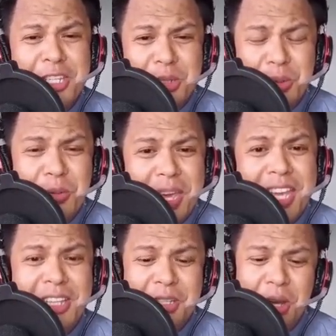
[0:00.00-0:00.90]

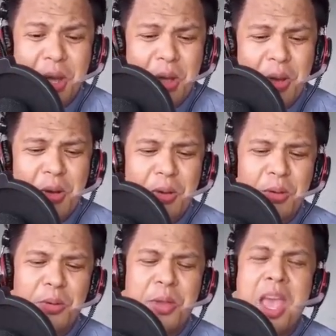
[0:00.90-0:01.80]
Based on the text,
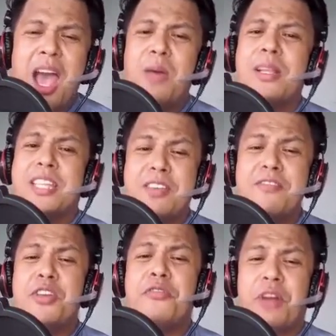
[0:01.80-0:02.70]
I know you
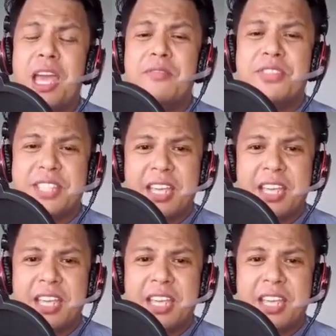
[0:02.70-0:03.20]
can do it.